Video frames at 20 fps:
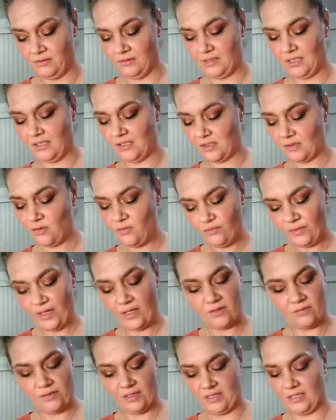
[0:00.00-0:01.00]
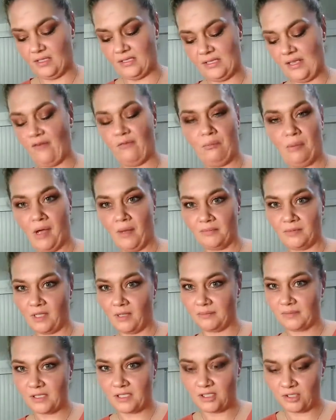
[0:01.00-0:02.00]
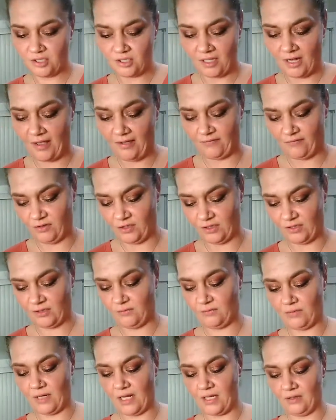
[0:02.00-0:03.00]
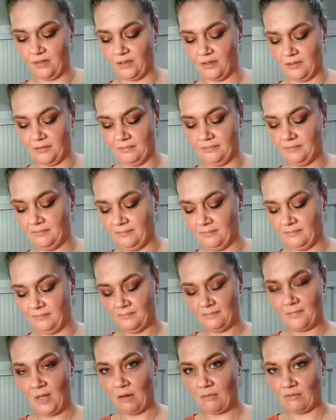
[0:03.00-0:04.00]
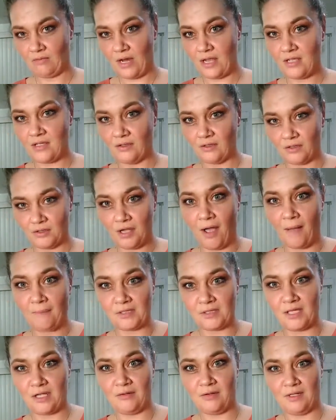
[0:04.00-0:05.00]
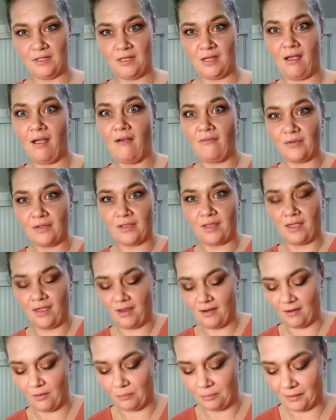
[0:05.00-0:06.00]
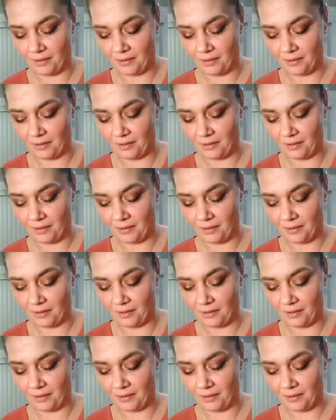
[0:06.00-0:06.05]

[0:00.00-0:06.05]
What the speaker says: It's so weird when things have pop tops that should have just regular tops that you can take off with a can opener.